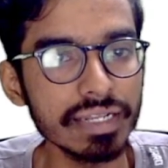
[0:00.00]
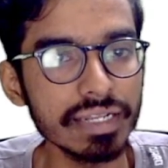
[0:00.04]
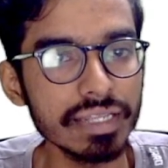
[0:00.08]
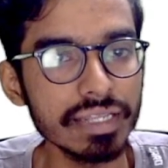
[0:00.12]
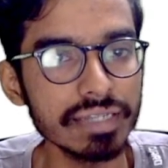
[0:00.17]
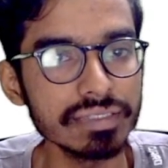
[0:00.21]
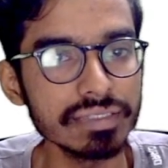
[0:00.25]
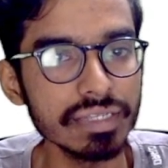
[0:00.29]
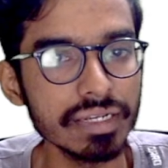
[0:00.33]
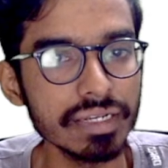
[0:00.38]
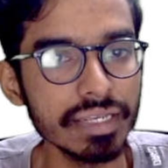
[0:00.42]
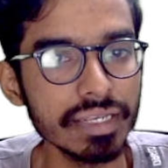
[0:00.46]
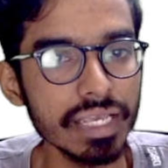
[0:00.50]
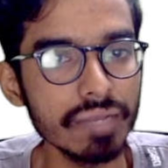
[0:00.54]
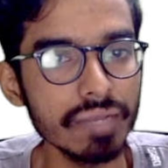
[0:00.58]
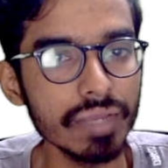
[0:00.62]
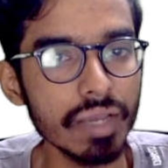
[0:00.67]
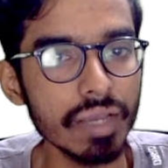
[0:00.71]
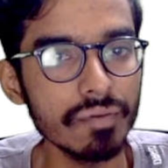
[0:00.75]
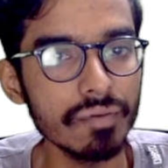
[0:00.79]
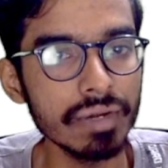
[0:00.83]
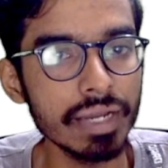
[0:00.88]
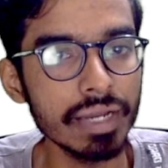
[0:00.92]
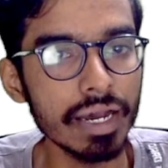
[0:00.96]
That's it. Here we
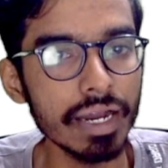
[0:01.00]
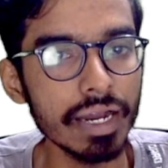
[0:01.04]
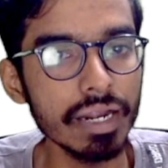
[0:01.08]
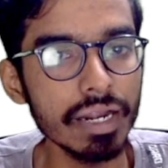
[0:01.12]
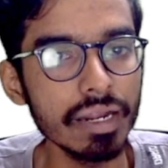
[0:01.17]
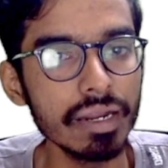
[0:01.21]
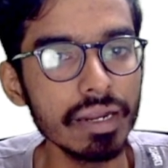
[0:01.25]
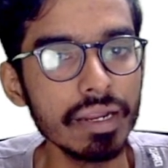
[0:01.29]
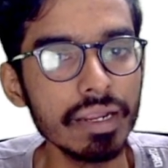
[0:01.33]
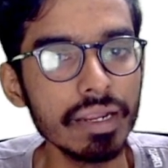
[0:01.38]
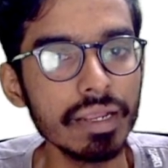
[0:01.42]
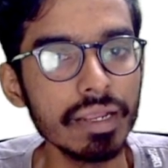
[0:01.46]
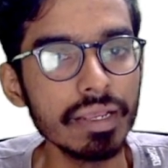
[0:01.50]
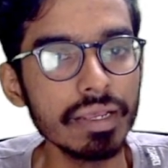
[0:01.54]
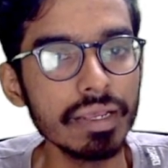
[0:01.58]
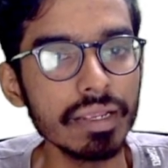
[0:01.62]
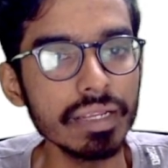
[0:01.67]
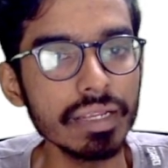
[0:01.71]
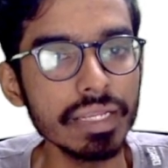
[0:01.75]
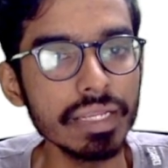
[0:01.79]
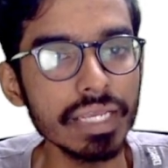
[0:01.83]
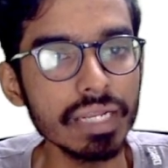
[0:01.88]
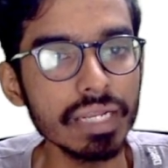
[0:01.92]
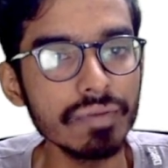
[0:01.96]
have dot,
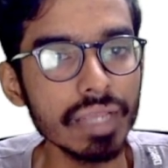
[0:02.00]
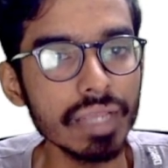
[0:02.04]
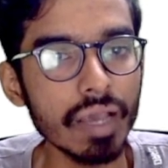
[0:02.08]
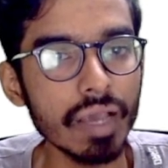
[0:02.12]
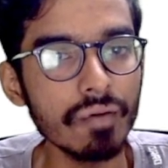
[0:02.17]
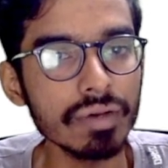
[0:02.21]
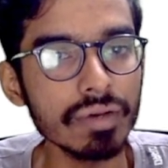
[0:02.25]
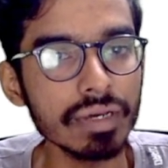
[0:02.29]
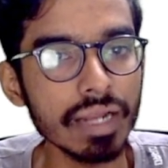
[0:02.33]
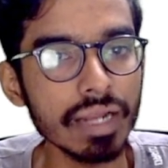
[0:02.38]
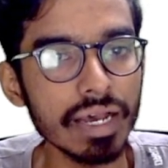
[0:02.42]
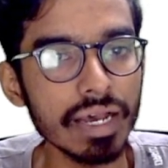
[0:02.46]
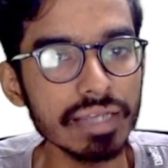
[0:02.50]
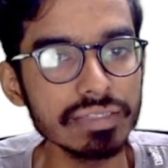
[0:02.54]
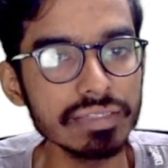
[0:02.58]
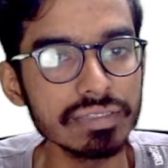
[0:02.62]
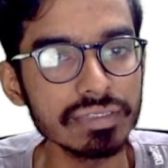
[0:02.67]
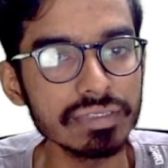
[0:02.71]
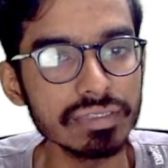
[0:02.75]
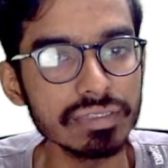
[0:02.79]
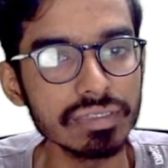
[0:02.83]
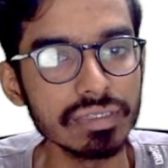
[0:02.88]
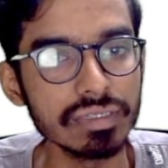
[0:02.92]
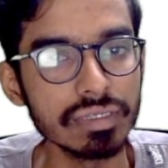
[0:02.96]
here we have
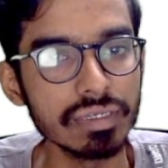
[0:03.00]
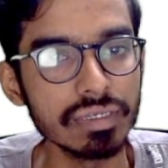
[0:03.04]
cross,